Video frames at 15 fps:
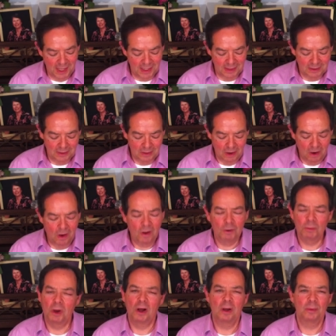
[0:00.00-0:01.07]
And
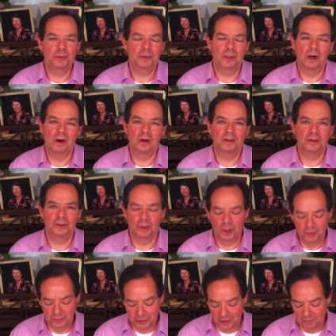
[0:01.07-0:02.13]
all moms are
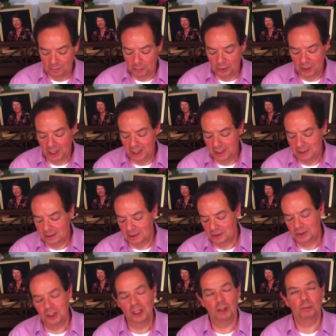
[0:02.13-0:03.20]
deserving of praise
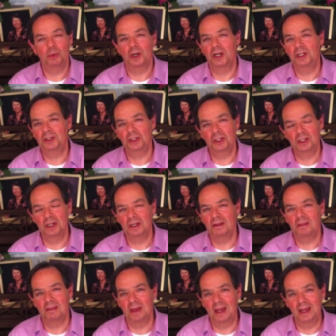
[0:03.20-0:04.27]
and celebration
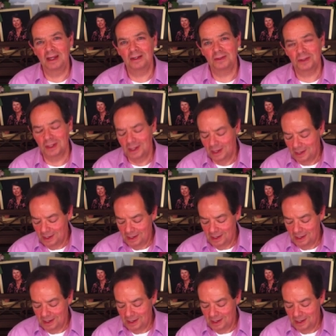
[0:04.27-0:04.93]
and thanks